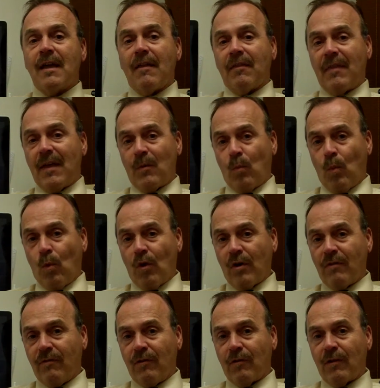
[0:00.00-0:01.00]
that
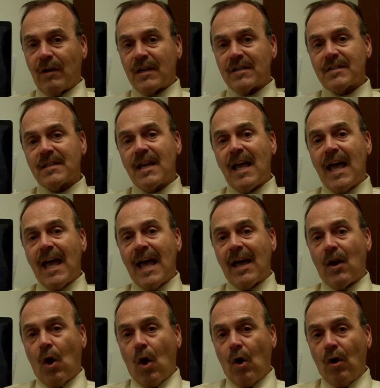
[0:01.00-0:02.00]
work for us,
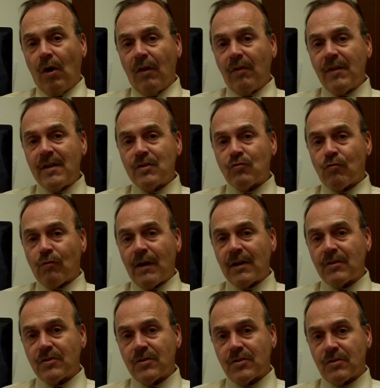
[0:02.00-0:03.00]
and all these
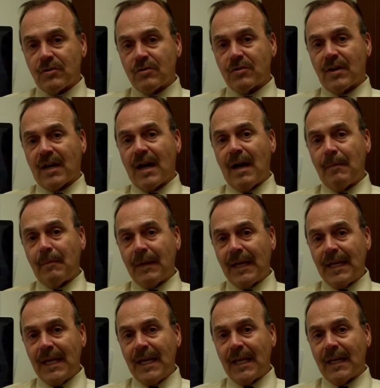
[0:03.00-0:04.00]
registers are
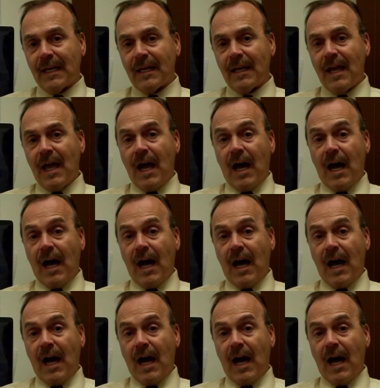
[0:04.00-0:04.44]
coming in